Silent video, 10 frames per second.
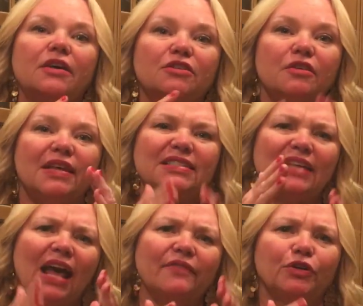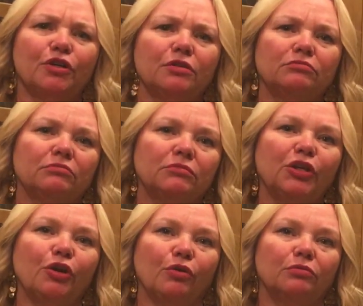So that's kind of a good,
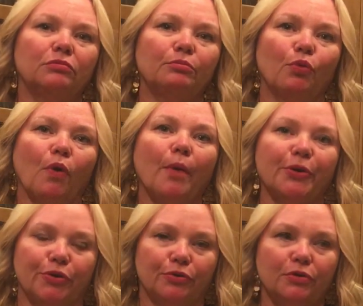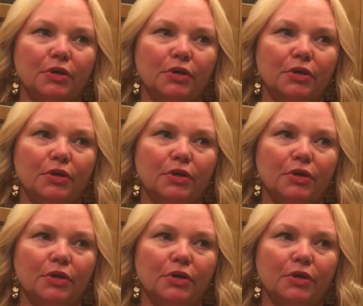you know, barometer